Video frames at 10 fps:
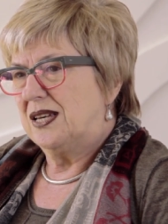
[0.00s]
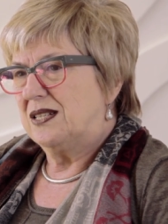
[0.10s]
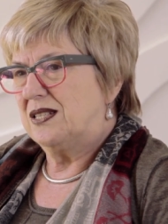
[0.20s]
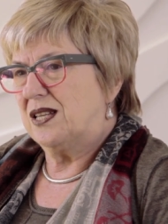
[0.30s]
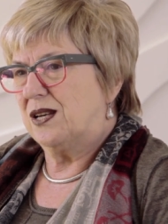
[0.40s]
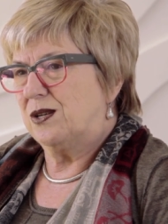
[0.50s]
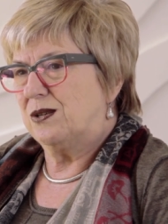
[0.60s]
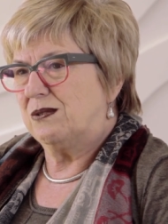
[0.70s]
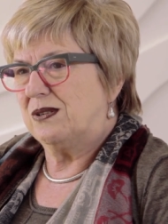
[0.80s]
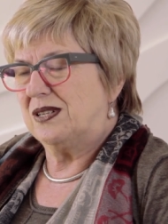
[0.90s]

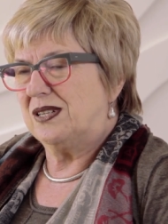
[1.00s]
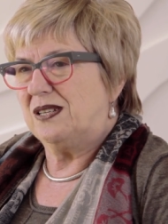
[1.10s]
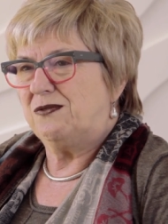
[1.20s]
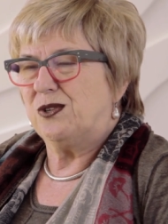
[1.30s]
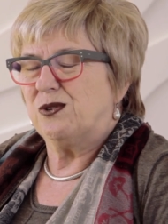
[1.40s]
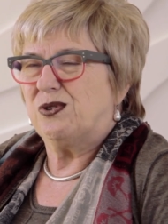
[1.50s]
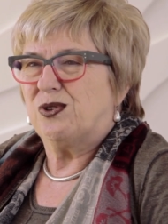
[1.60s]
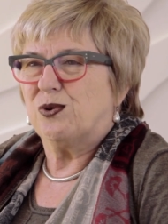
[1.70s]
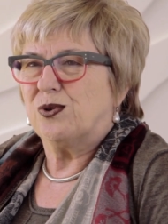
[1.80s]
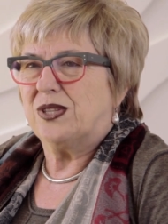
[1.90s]
So if you
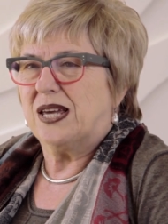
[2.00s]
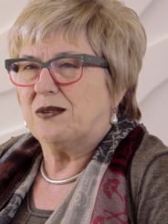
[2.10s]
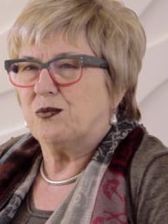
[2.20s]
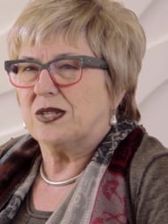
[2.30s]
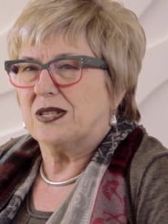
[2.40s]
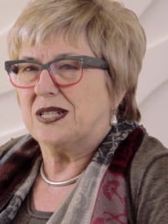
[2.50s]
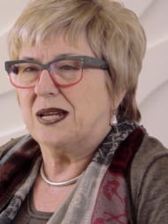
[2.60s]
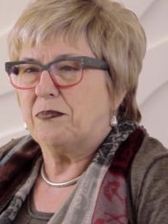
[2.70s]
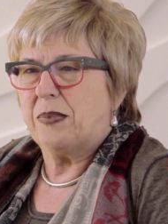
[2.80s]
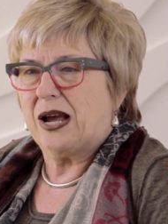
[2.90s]
thought that was a
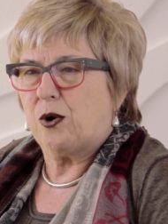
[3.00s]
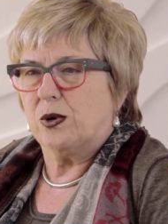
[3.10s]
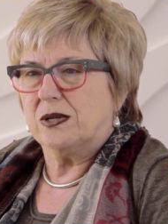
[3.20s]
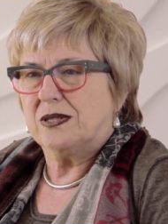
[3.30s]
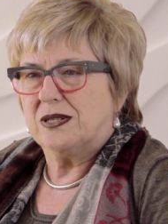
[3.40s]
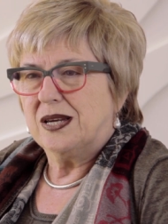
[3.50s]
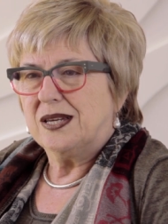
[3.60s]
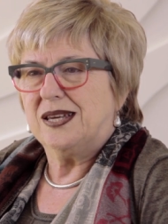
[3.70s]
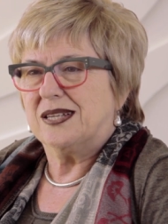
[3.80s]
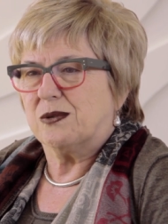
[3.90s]
step backwards,
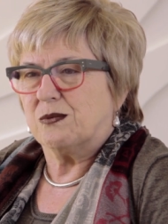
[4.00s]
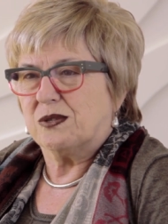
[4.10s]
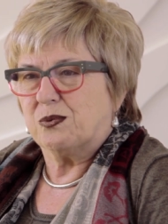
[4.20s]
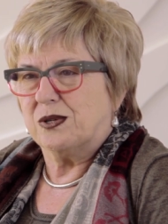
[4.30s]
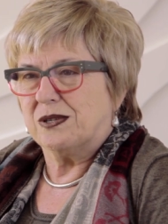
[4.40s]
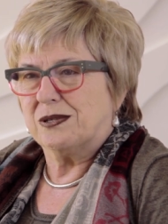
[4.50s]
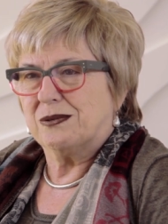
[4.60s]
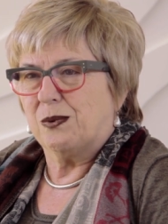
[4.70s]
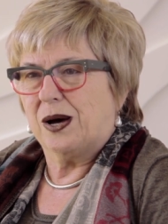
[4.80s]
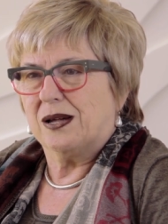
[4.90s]
yes, it was
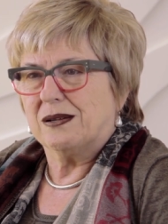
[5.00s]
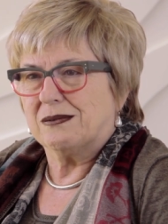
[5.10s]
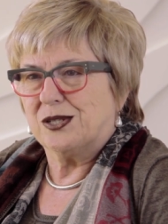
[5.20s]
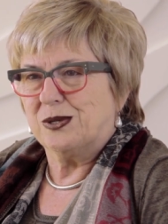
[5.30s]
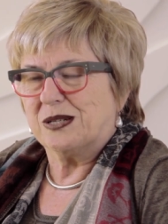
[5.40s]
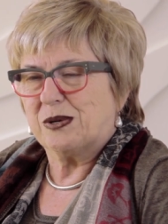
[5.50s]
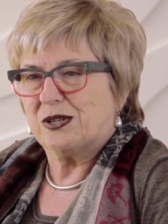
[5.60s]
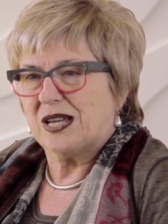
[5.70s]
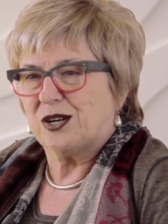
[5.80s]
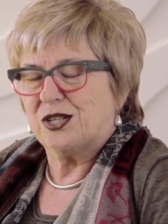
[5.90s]
worthwhile doing
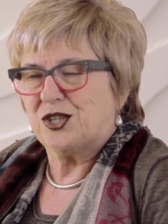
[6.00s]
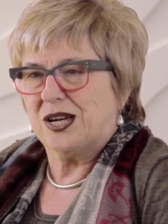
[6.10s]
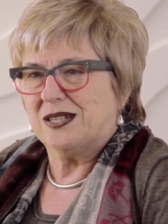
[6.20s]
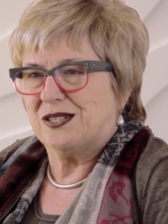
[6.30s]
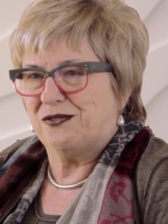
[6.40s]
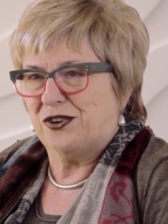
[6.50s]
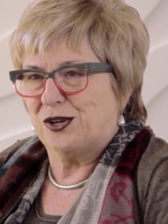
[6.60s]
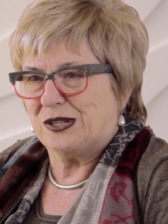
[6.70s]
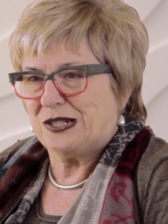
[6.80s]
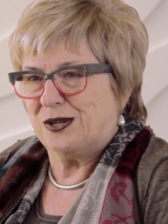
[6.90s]
because I got a chance to
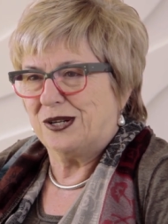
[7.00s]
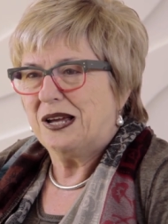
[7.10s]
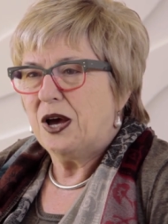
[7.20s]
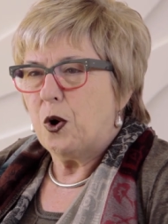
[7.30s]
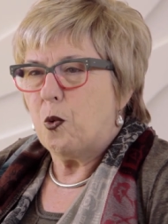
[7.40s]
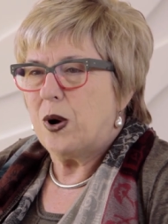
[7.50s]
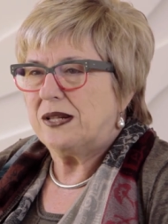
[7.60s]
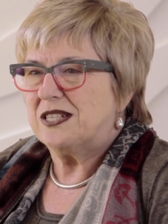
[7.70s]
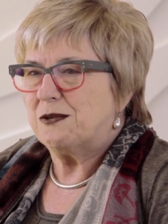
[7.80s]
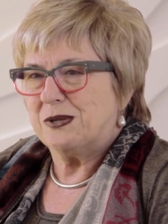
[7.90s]
focus on
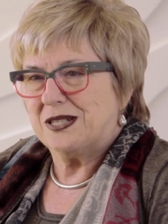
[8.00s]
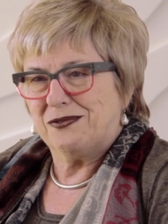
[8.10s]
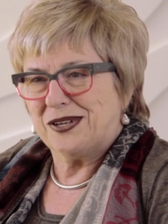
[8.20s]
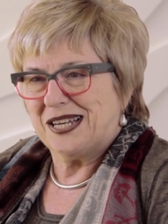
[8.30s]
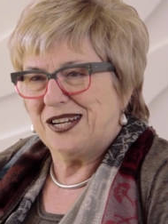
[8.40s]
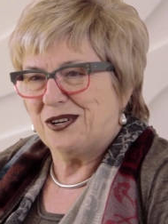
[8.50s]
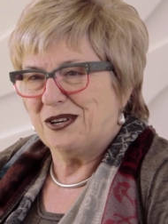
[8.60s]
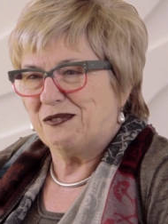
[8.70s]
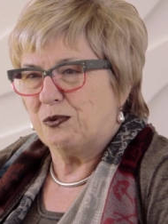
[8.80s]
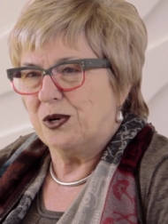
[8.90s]
one specific
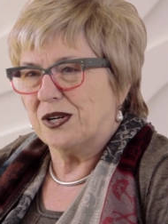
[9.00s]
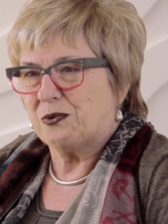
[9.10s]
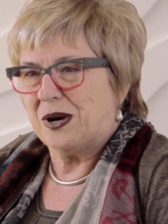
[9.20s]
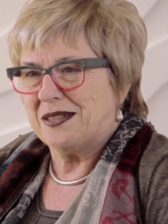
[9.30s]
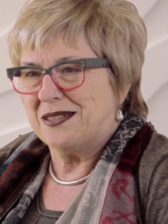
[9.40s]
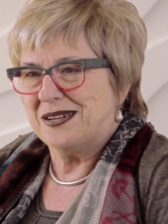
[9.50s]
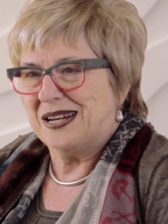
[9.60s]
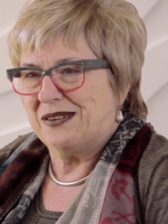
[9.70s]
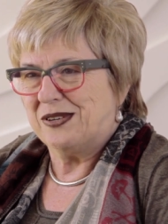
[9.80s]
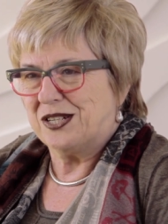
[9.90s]
area of work rather than
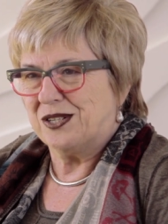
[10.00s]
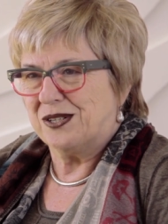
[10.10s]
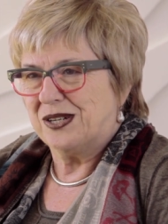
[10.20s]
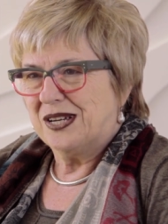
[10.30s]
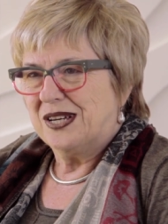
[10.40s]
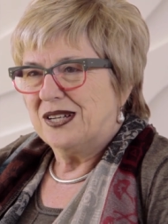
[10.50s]
having to